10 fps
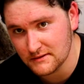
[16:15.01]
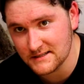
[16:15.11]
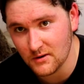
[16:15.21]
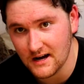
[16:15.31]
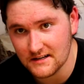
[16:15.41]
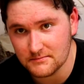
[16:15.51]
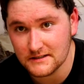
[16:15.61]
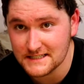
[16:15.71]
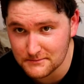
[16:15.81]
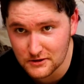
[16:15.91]

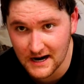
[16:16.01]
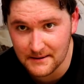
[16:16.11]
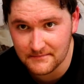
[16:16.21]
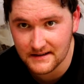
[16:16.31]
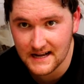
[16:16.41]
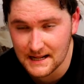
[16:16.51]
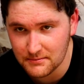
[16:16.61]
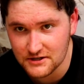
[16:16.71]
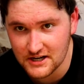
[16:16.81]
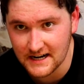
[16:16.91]
please subscribe. I
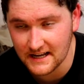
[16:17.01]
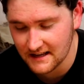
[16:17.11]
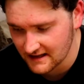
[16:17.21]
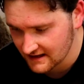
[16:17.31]
appreciate it.